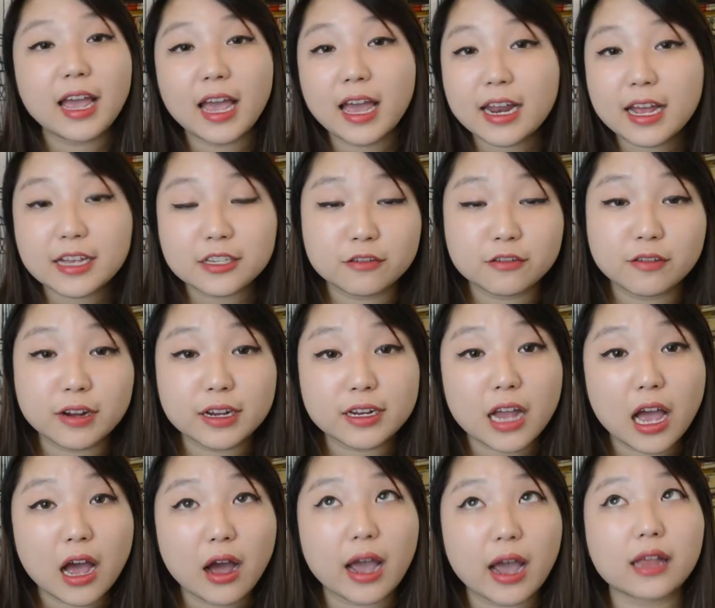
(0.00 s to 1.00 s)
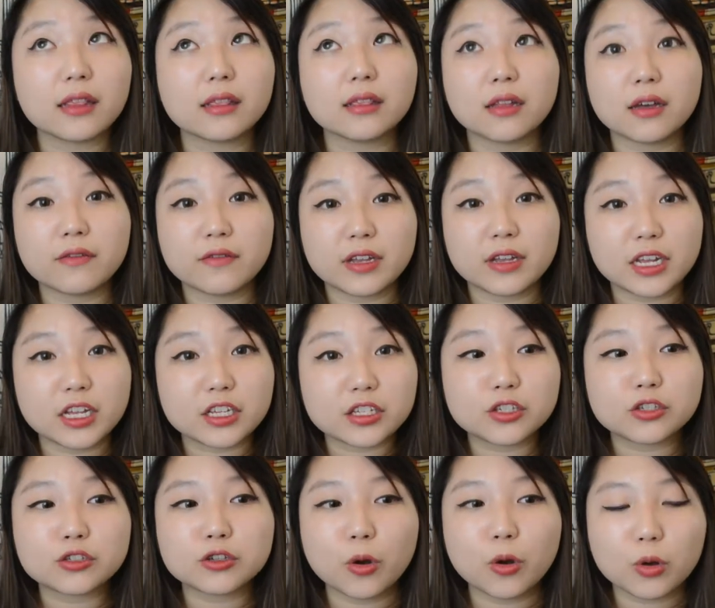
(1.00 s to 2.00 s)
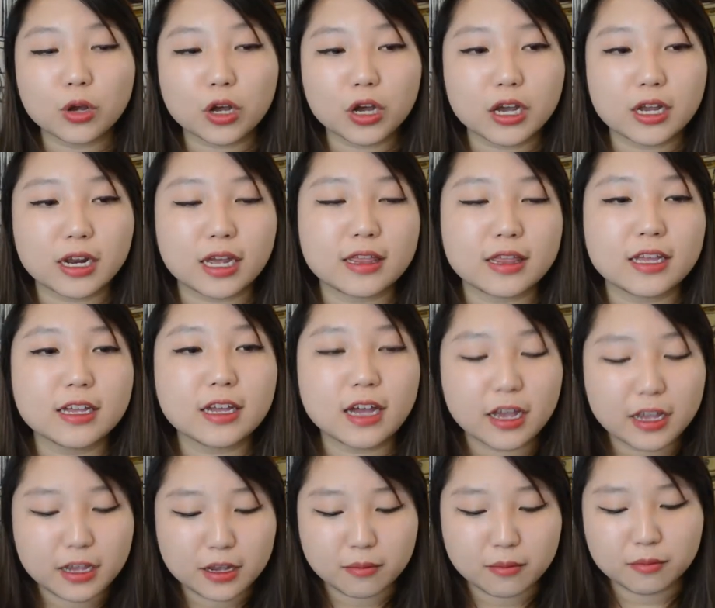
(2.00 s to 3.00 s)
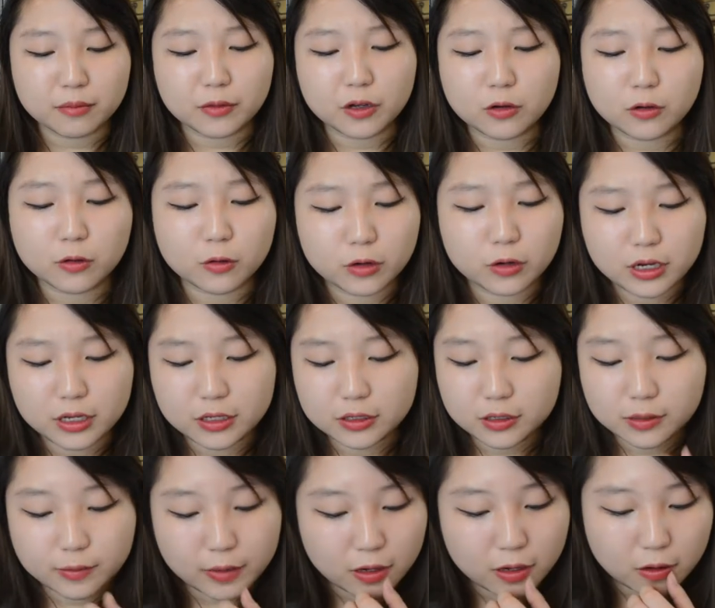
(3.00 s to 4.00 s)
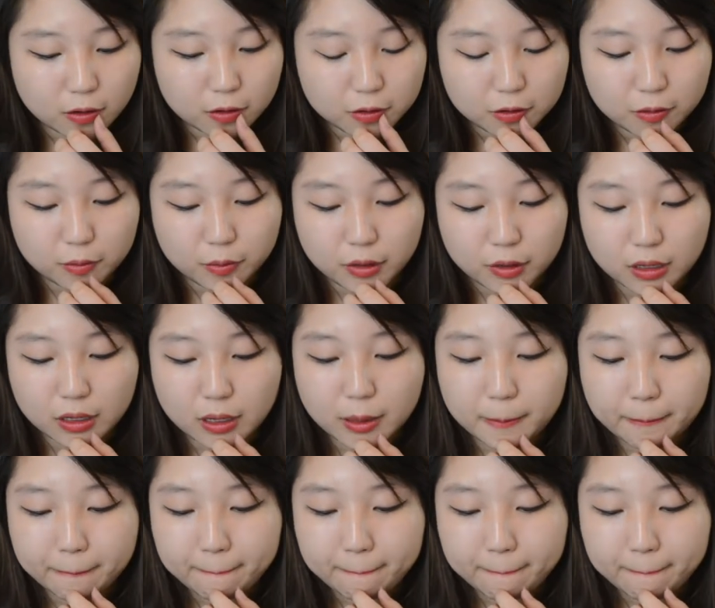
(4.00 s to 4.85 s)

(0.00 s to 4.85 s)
and as of right now I love it it's so good I think I am according to my audiobook